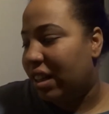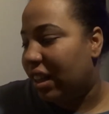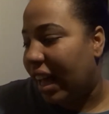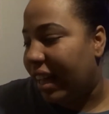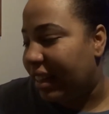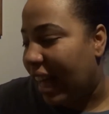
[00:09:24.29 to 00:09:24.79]

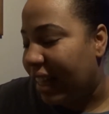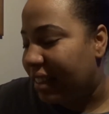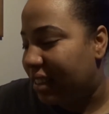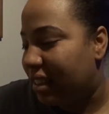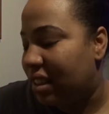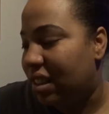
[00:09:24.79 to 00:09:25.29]
like
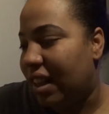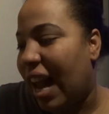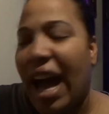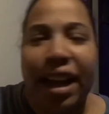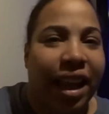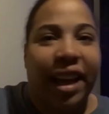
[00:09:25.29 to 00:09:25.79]
that's
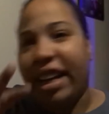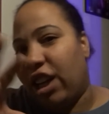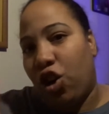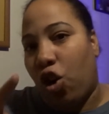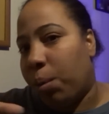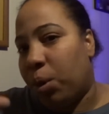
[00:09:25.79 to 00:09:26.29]
not like in a
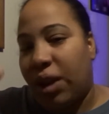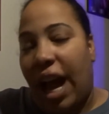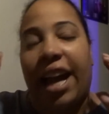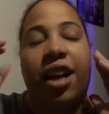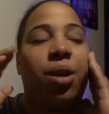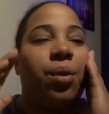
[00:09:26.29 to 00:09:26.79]
normal
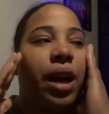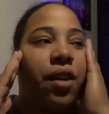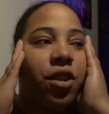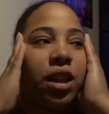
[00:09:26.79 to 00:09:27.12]
diet or whatever.